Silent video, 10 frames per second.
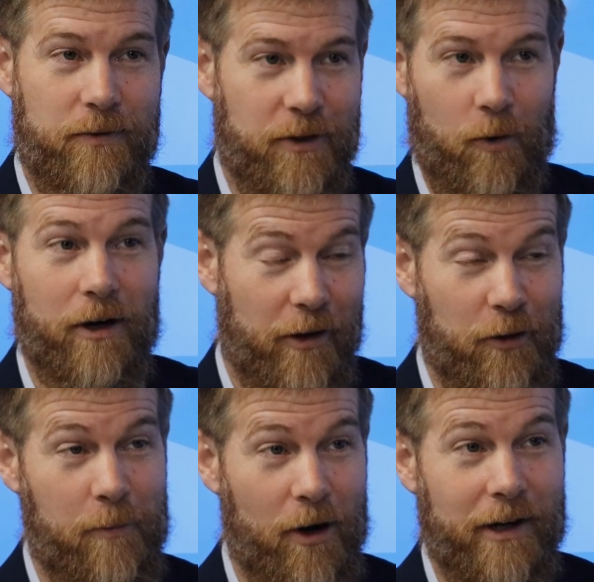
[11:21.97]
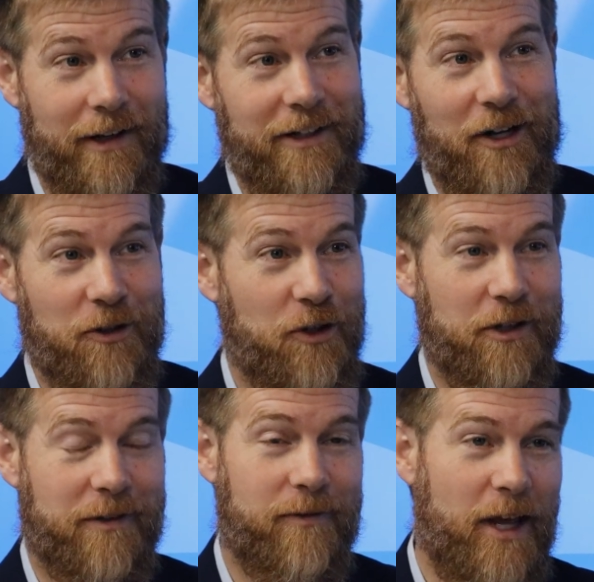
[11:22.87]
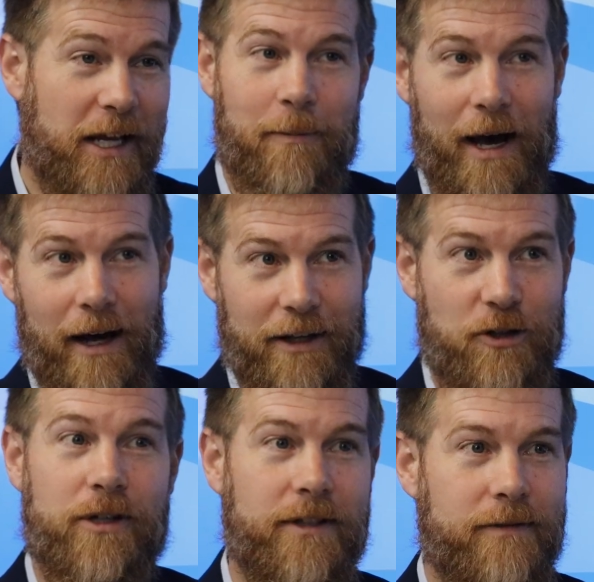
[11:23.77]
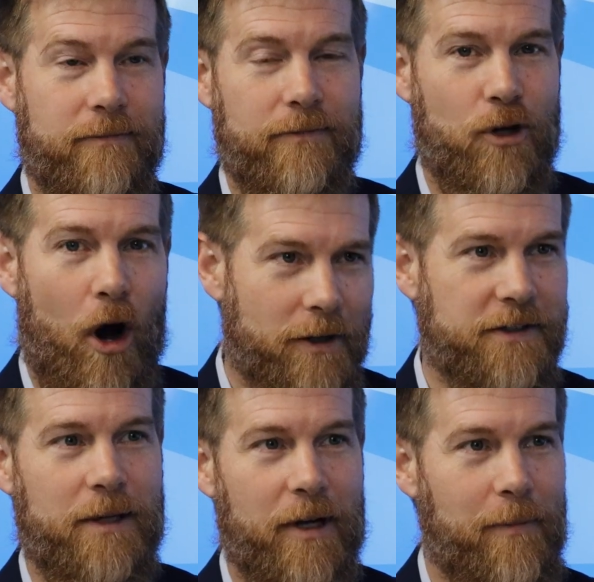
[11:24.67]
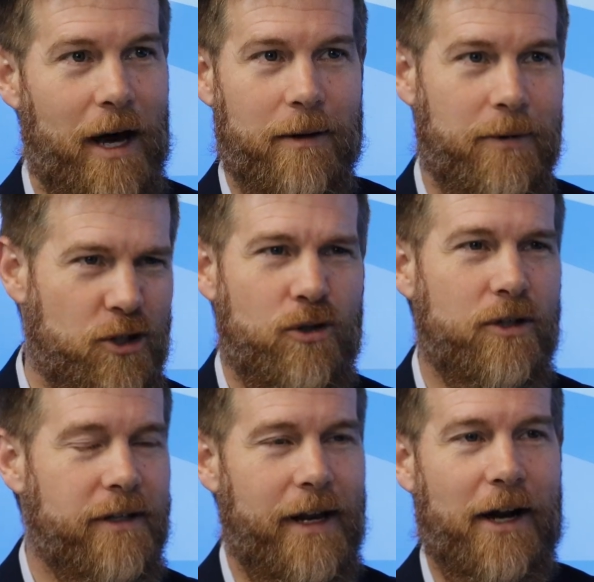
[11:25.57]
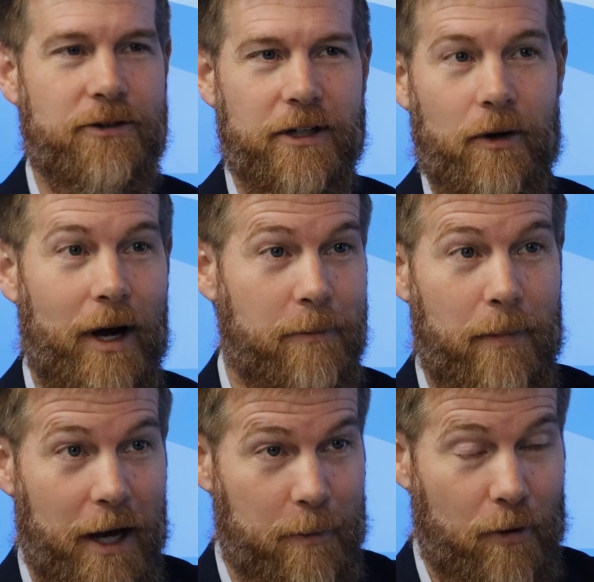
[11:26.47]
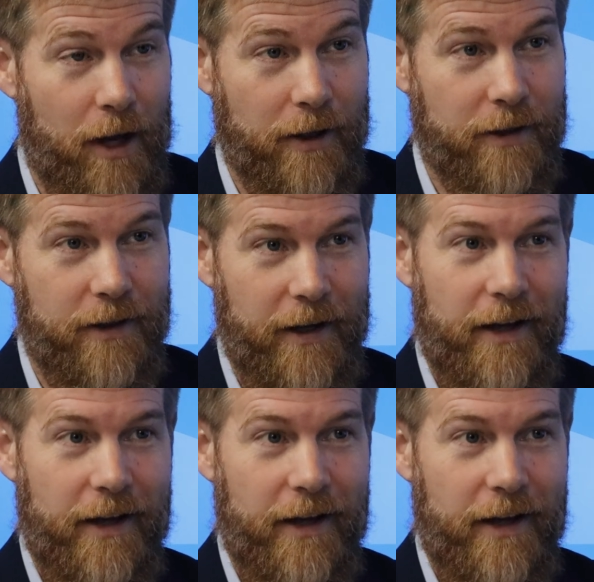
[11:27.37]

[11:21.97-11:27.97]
There weren't on the market. You could think about it and you could talk to somebody about it, but you couldn't actually go out and buy the product.